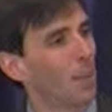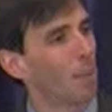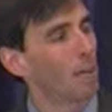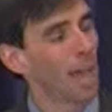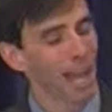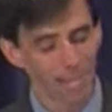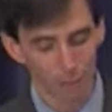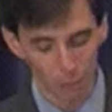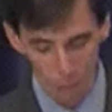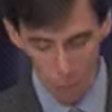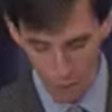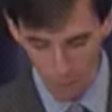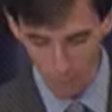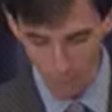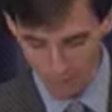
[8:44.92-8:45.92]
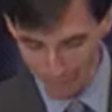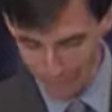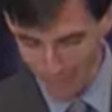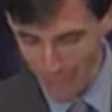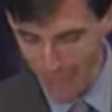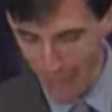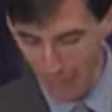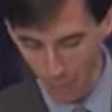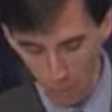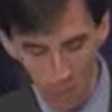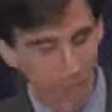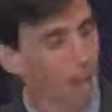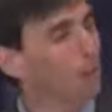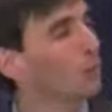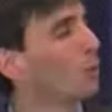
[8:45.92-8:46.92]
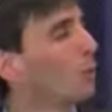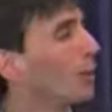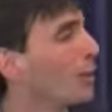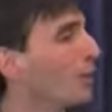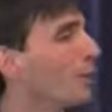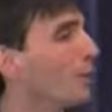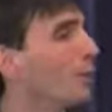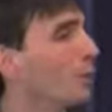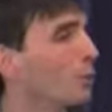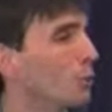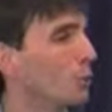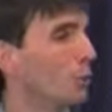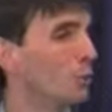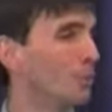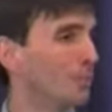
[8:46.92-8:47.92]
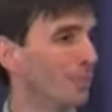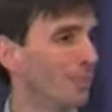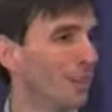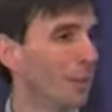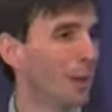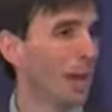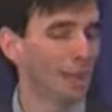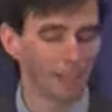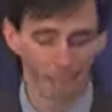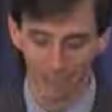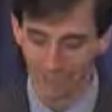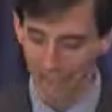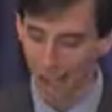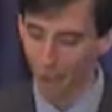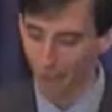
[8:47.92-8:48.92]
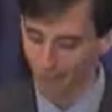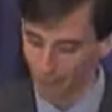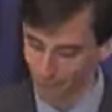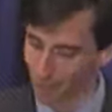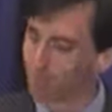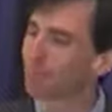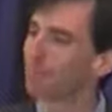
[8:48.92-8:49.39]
But I didn't grow up in this town without learning a thing or two about its character.